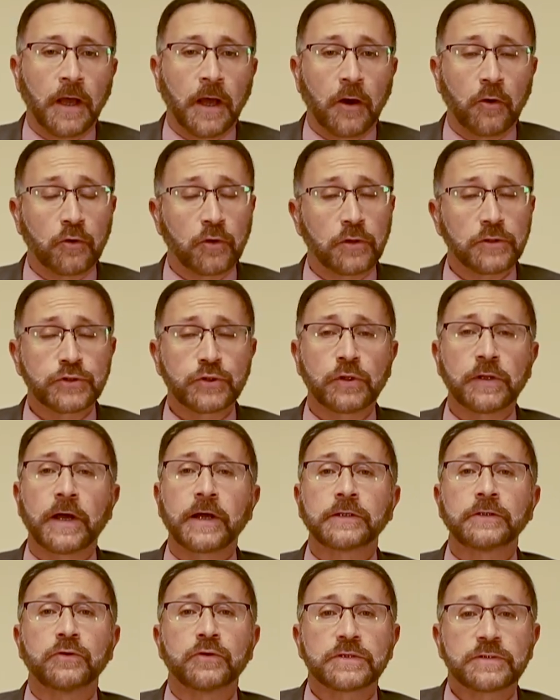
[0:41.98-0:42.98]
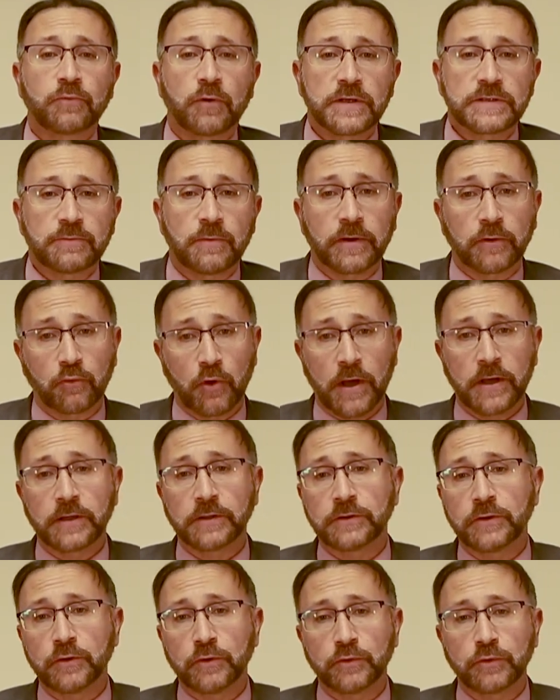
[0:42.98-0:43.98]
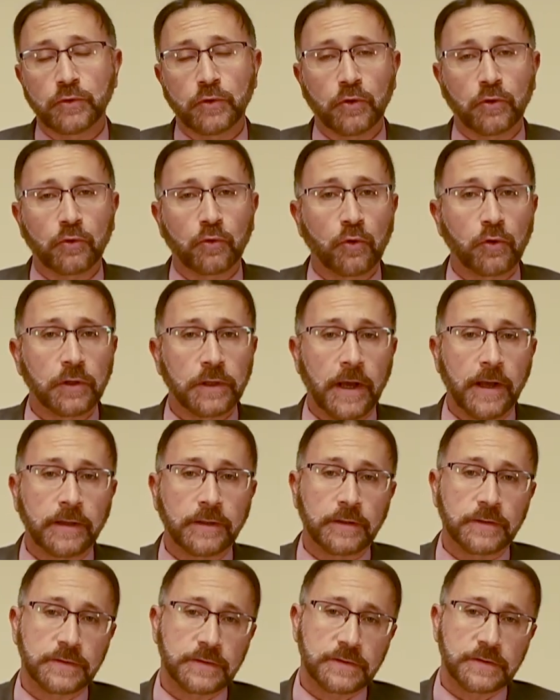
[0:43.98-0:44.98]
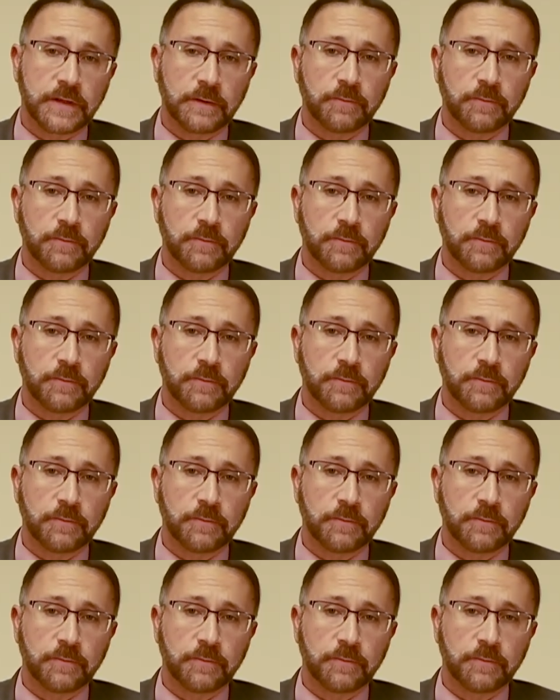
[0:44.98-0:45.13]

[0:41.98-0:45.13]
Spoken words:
I would also like to express my gratitude to Her Royal Highness